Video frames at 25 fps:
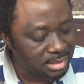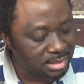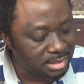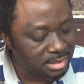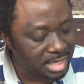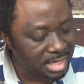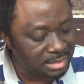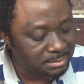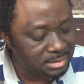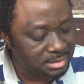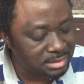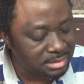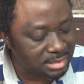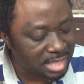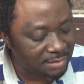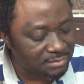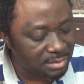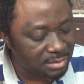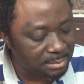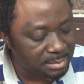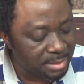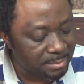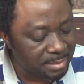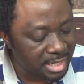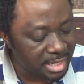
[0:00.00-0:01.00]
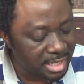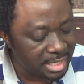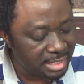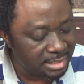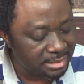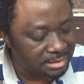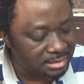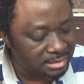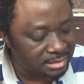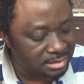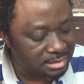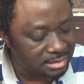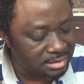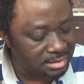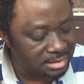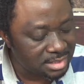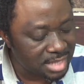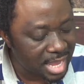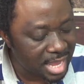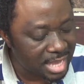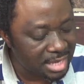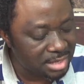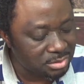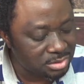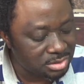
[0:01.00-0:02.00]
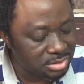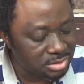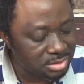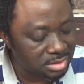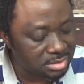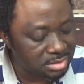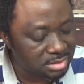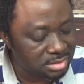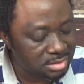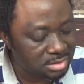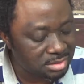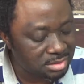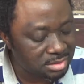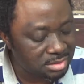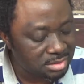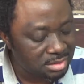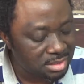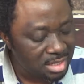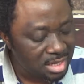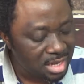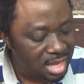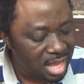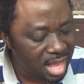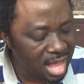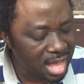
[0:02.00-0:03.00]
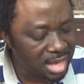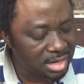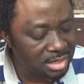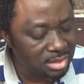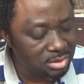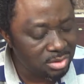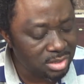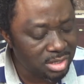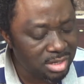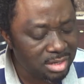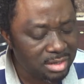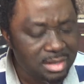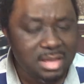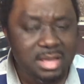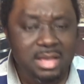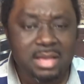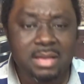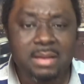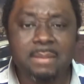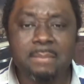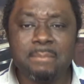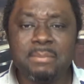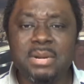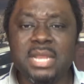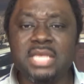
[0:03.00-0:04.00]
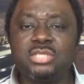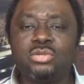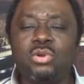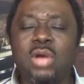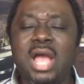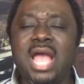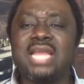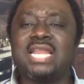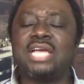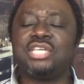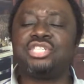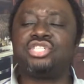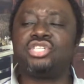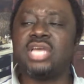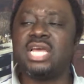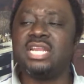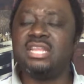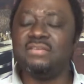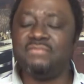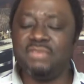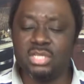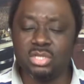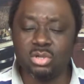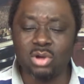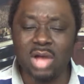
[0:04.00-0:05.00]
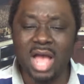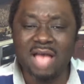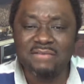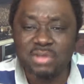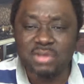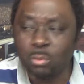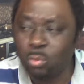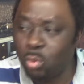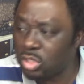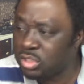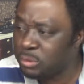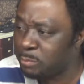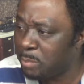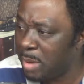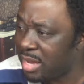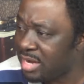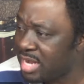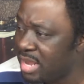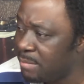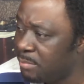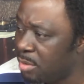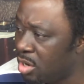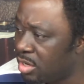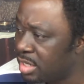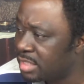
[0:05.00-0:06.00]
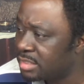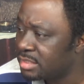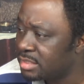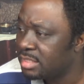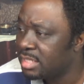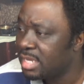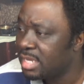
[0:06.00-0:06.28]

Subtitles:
Let's start from the beginning. Thank you, Jesus. Hallelujah. Please go ahead and share the video. Have a watch party about it.